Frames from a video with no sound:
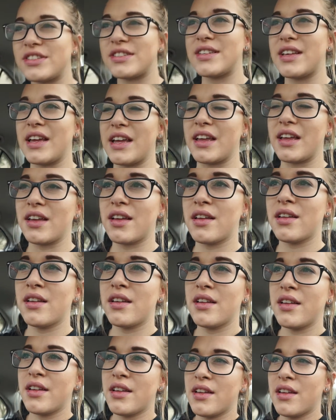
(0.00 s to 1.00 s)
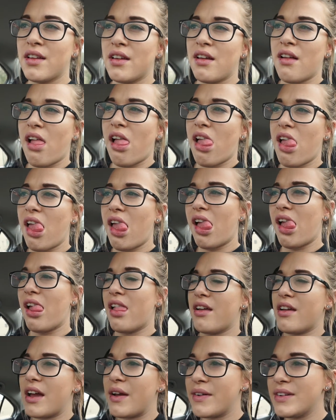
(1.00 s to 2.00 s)
just like, ugh.
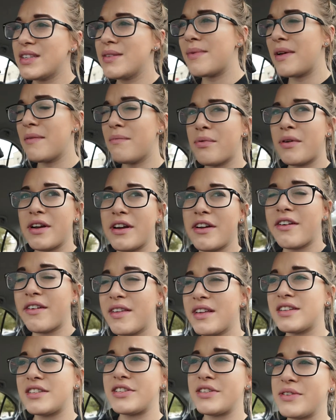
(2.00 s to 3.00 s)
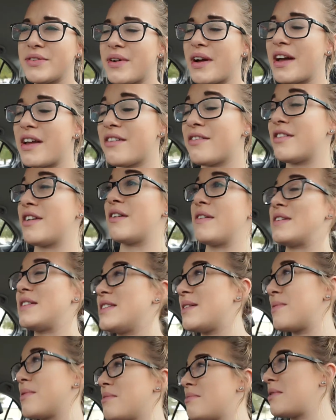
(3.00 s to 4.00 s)
I went to bed pretty early too. I don't know what's
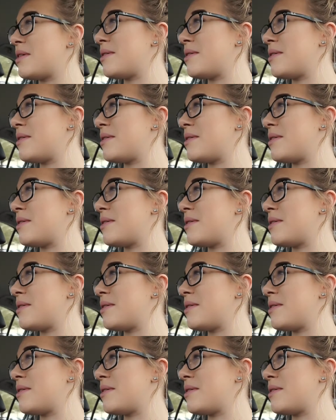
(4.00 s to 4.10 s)
up with